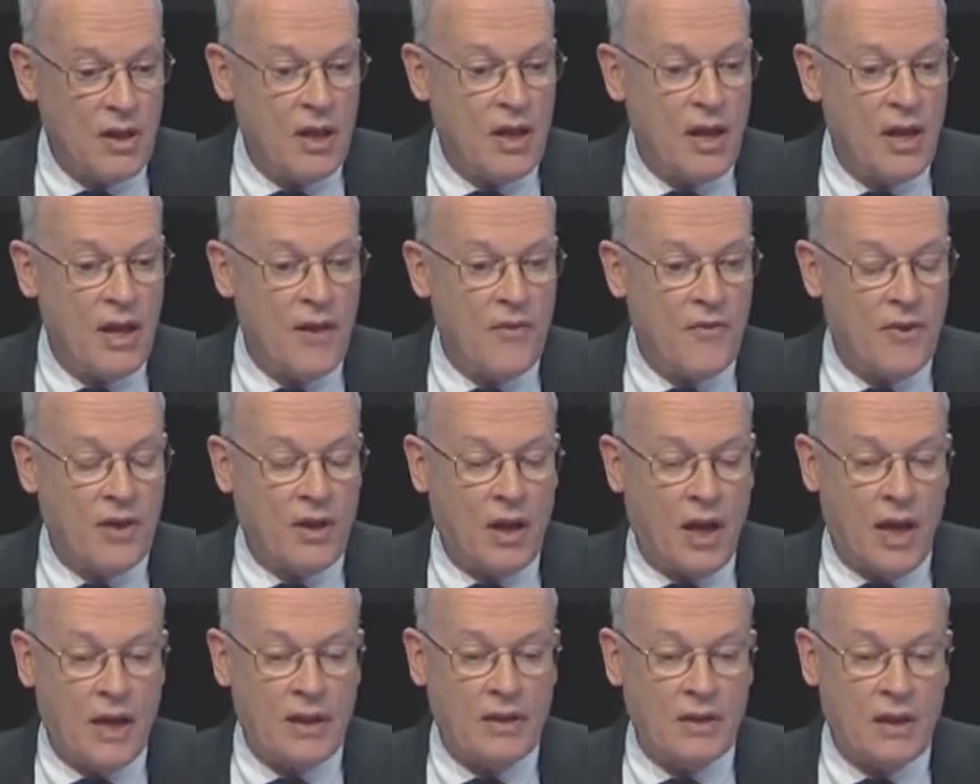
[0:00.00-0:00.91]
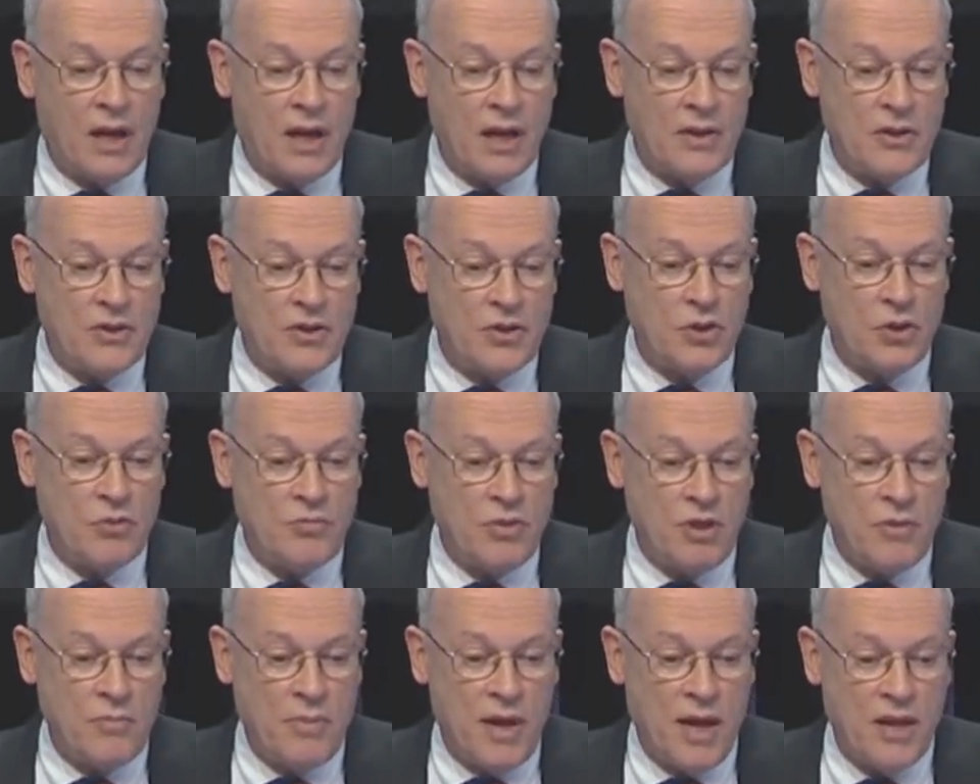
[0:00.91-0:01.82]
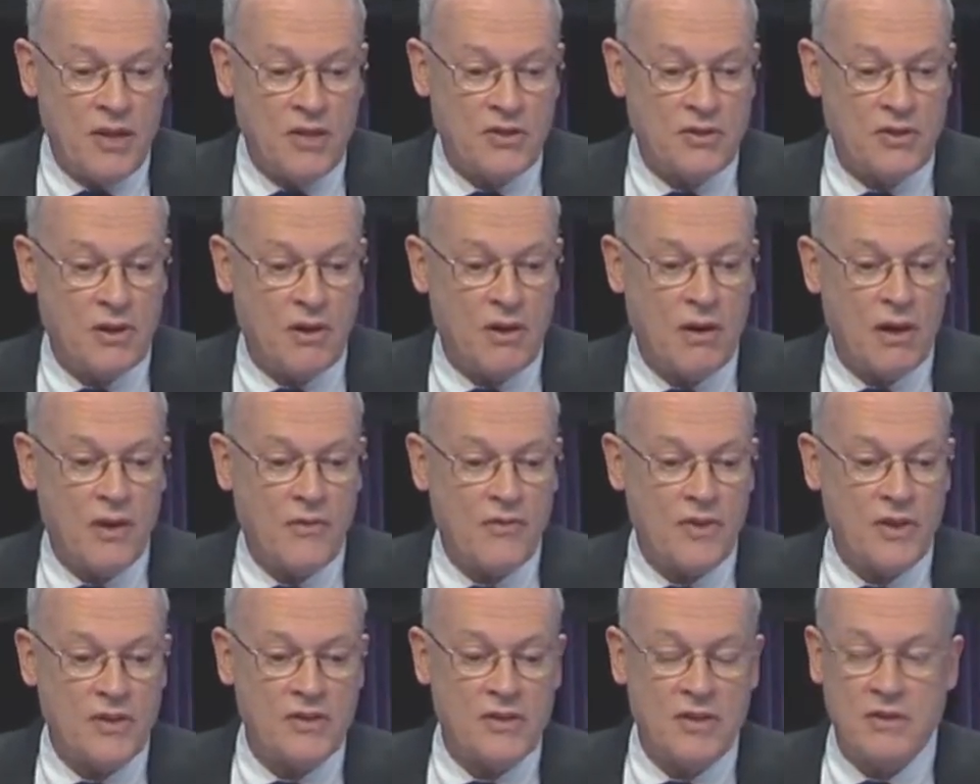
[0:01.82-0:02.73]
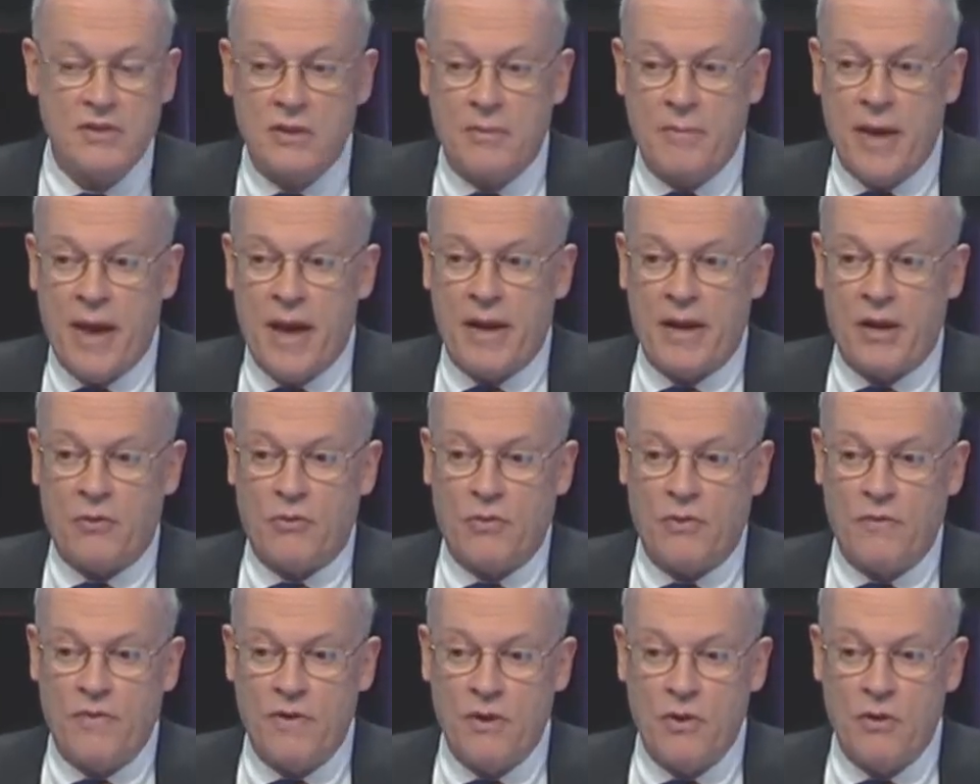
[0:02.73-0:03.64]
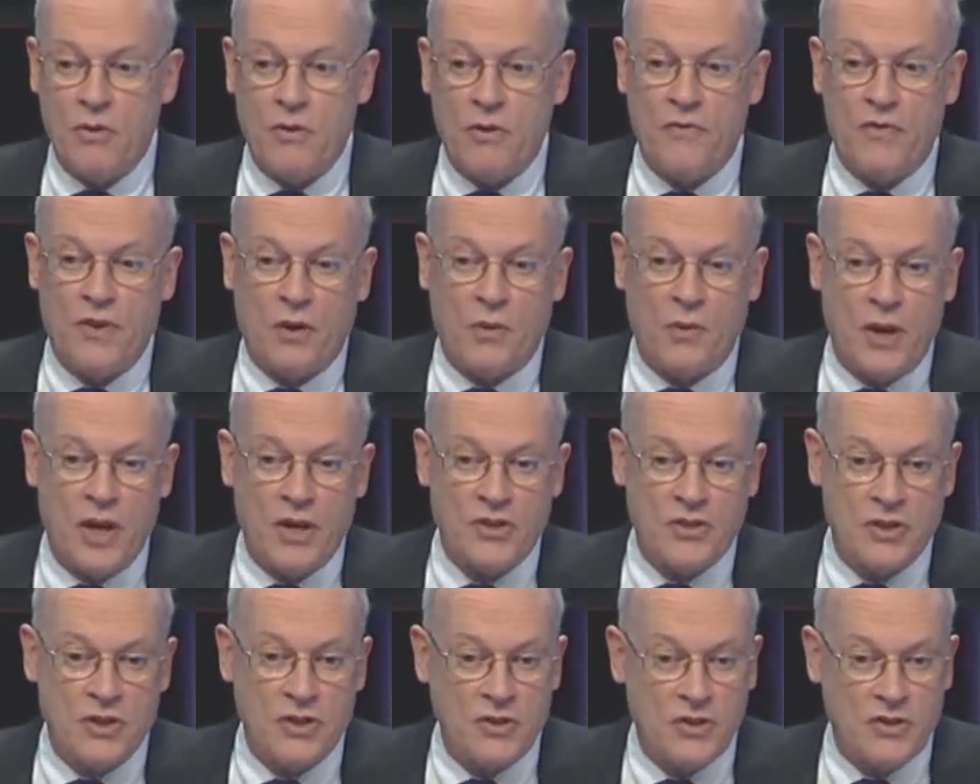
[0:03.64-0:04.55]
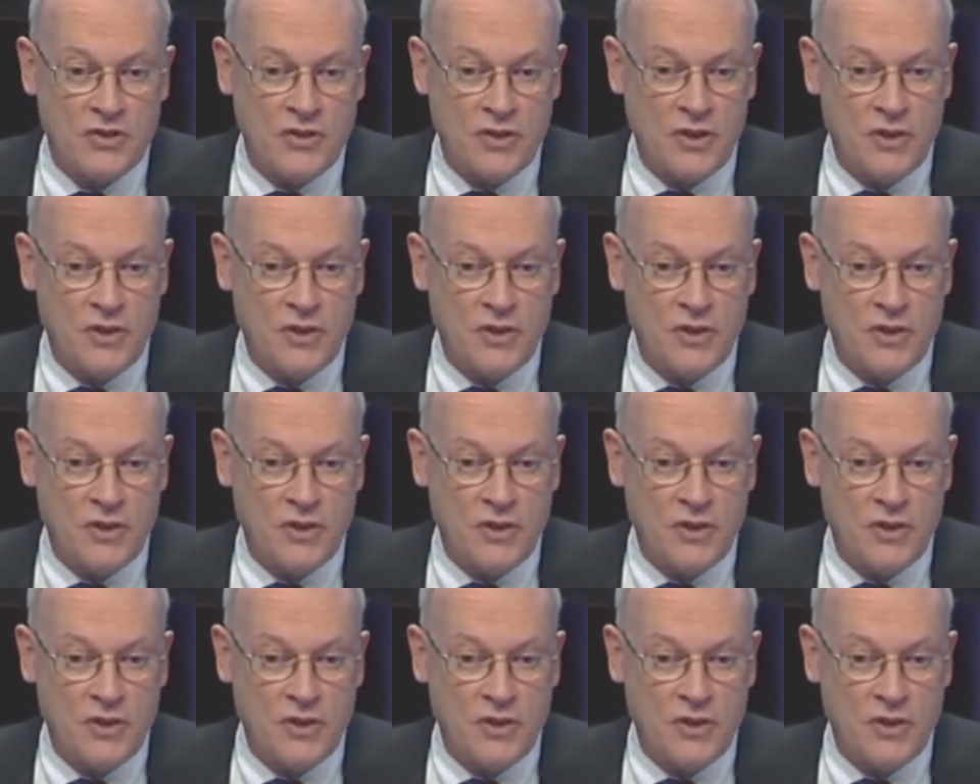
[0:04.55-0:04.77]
The guidelines should be based on the systematic review of the questions